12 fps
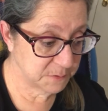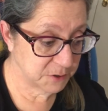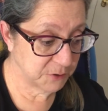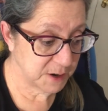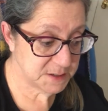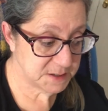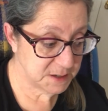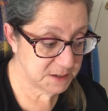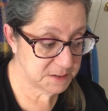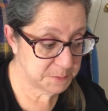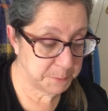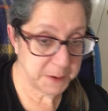Gracie
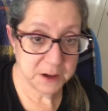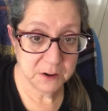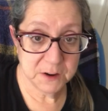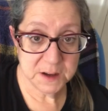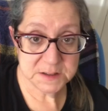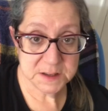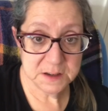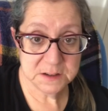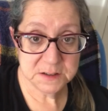is being Gracie.